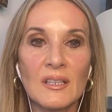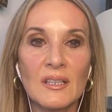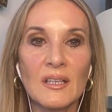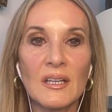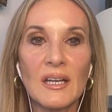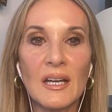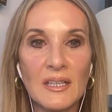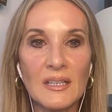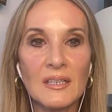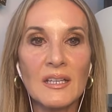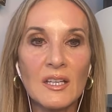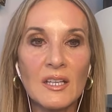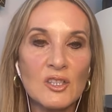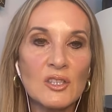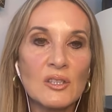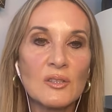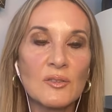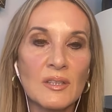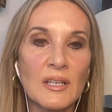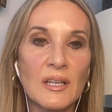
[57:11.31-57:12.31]
I can
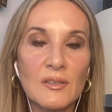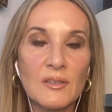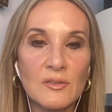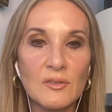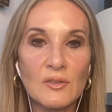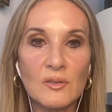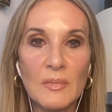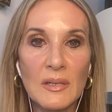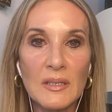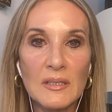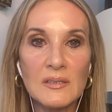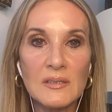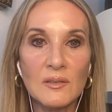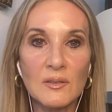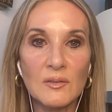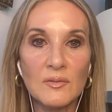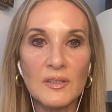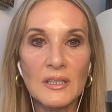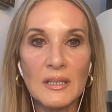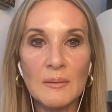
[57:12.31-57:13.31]
actually learn how to do it
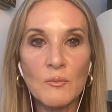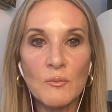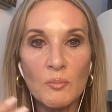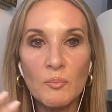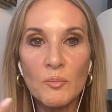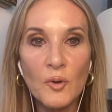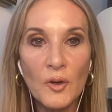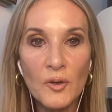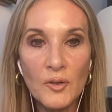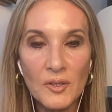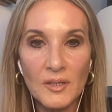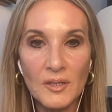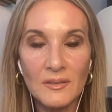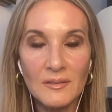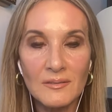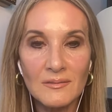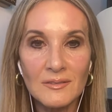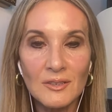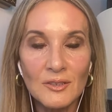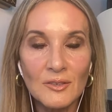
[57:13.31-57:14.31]
myself and I'm not broken.
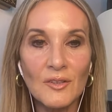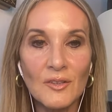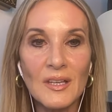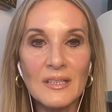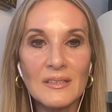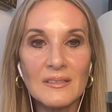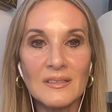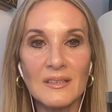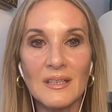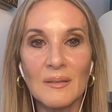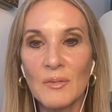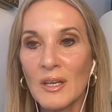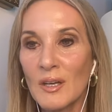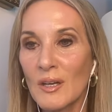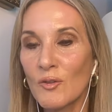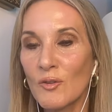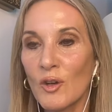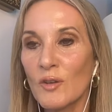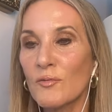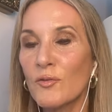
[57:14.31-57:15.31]
You know, mm. that I'm um,
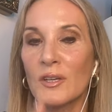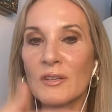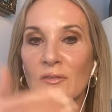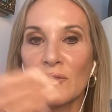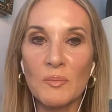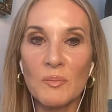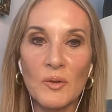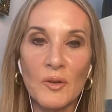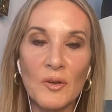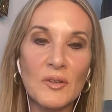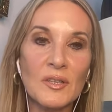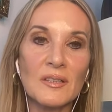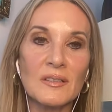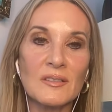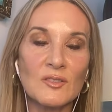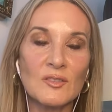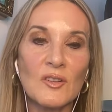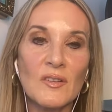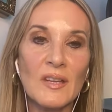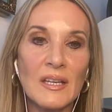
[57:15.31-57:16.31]
not forever broken,
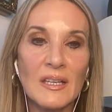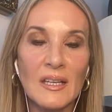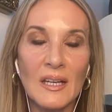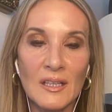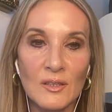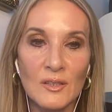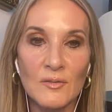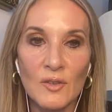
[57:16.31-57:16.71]
you know, that kind of